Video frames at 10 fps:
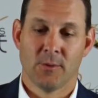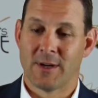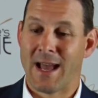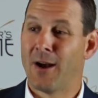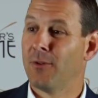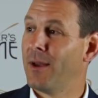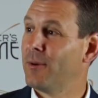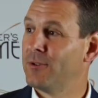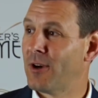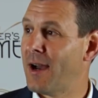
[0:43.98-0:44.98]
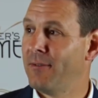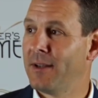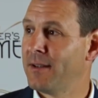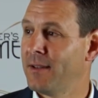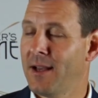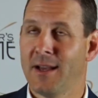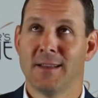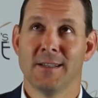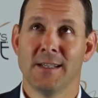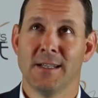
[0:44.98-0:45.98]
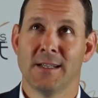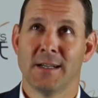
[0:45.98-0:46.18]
down, they were driving, they had the lead.